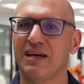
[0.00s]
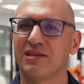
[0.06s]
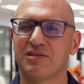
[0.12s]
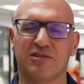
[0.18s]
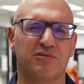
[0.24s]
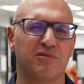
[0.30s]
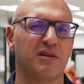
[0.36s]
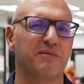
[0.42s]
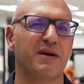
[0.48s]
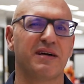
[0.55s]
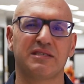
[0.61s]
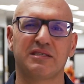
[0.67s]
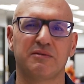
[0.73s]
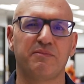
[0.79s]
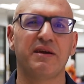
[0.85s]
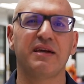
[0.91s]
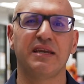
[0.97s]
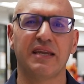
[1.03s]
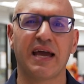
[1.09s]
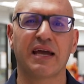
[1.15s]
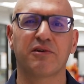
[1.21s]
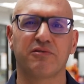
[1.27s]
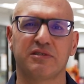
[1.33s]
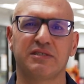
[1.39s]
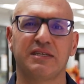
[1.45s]
So it's really about speed and
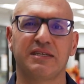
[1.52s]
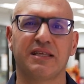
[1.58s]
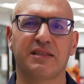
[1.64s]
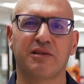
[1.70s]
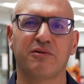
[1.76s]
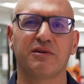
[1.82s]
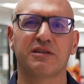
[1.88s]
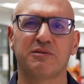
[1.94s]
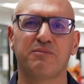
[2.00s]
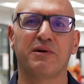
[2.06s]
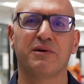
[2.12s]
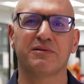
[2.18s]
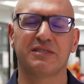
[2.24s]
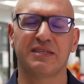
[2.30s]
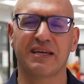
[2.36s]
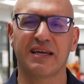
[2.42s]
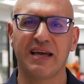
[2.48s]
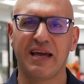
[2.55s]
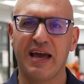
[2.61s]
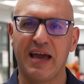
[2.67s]
accuracy that they're experiencing